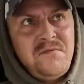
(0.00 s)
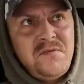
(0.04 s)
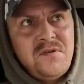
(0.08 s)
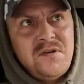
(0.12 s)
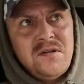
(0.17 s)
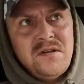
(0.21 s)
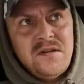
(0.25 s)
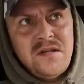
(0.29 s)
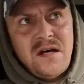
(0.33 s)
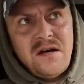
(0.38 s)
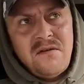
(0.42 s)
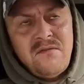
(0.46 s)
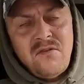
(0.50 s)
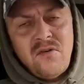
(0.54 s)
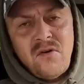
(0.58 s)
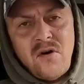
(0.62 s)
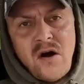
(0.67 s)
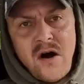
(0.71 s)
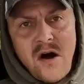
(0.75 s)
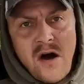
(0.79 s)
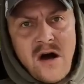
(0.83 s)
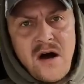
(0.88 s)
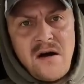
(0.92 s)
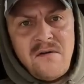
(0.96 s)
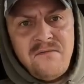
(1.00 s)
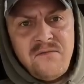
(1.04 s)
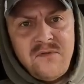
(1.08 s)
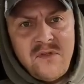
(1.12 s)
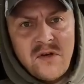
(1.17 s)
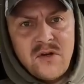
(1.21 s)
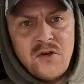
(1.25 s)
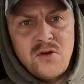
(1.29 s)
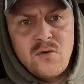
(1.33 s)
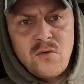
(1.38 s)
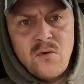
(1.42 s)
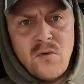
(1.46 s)
foot level off
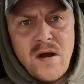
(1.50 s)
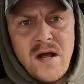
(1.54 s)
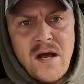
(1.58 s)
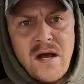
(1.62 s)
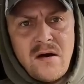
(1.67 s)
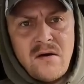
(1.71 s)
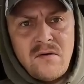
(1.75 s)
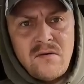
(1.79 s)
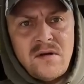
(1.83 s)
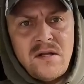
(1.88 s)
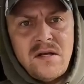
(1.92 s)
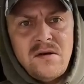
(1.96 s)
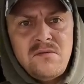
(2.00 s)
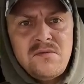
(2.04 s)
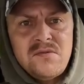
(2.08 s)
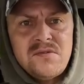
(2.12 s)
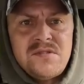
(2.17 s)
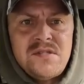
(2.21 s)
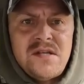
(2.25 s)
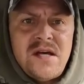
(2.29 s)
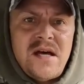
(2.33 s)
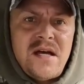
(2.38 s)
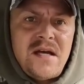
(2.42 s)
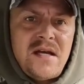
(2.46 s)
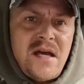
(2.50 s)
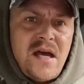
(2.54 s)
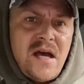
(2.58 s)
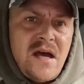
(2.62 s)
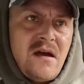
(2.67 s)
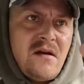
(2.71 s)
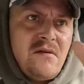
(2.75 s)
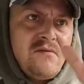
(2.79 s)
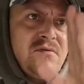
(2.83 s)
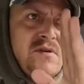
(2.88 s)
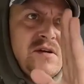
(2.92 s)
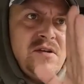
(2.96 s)
the ground. It was like
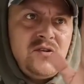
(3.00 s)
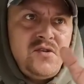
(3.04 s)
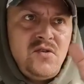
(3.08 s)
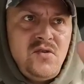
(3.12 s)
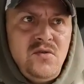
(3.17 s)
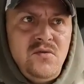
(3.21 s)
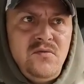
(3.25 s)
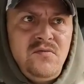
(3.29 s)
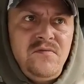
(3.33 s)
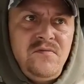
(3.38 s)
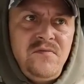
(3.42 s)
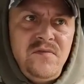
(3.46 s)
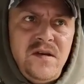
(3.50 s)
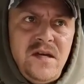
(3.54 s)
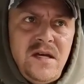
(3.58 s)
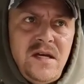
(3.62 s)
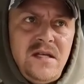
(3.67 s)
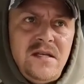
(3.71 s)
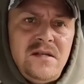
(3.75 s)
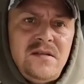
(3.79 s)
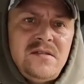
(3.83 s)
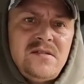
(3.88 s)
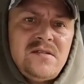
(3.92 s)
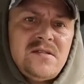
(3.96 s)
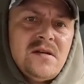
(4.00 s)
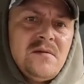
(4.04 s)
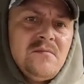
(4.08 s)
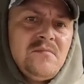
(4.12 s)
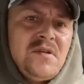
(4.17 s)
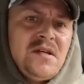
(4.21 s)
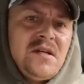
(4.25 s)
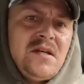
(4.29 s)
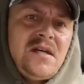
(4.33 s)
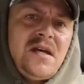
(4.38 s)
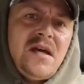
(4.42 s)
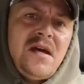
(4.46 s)
every two feet,
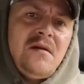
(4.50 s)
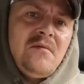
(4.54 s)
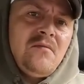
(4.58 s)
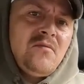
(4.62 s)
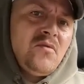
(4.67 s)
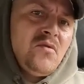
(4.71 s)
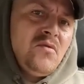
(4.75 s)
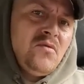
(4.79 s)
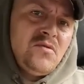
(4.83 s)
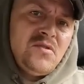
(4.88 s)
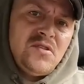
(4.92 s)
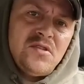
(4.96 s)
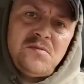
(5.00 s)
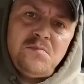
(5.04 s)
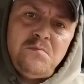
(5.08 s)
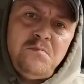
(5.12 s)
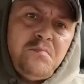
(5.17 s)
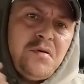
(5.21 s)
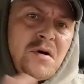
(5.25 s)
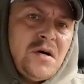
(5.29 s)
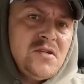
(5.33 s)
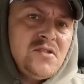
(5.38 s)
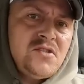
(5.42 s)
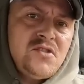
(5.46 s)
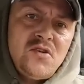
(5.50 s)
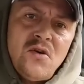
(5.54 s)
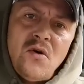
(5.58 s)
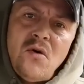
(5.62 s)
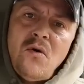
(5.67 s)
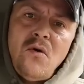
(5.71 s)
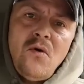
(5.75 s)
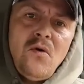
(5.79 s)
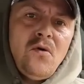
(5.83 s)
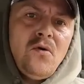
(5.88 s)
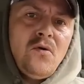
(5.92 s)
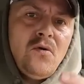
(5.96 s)
something came through and just punched a
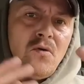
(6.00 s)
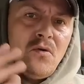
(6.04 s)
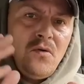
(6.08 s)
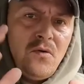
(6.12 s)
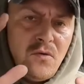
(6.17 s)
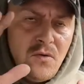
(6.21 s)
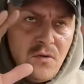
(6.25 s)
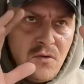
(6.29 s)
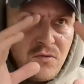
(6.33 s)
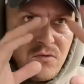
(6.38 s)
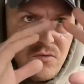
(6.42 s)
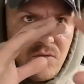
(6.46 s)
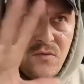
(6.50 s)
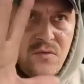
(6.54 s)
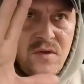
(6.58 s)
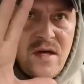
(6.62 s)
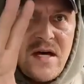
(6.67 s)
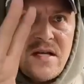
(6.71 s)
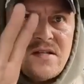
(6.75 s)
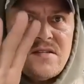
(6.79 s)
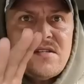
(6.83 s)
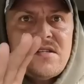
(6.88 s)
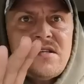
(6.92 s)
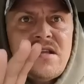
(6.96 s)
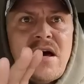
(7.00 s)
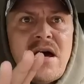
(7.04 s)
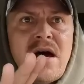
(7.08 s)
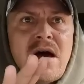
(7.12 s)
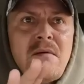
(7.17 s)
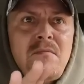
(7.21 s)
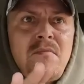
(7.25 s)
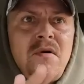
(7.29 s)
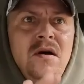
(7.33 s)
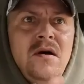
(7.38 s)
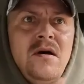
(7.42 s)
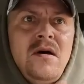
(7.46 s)
hole through that
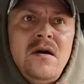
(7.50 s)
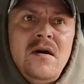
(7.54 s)
slab,